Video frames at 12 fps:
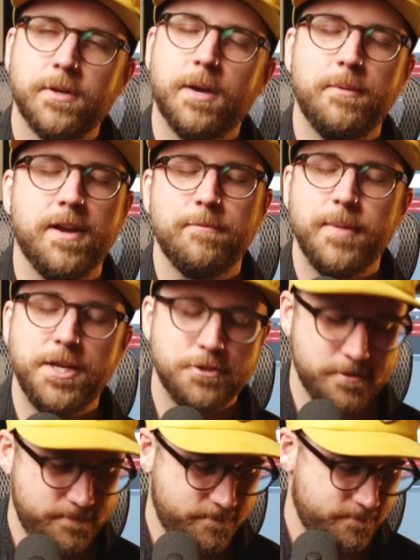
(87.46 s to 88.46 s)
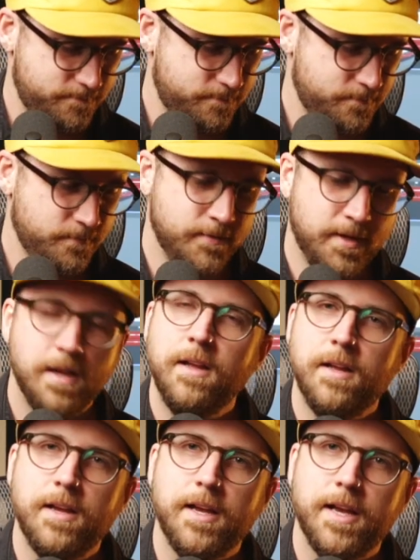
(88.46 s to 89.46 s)
again, we have major.
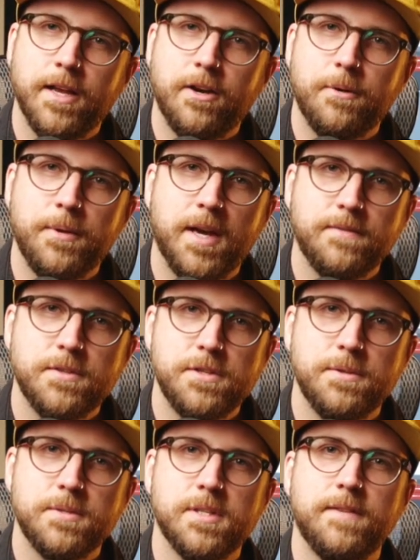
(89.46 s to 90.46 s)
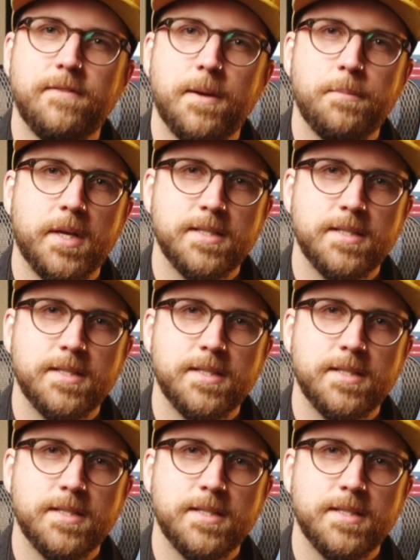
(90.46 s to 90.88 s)
And all we have to do is lift up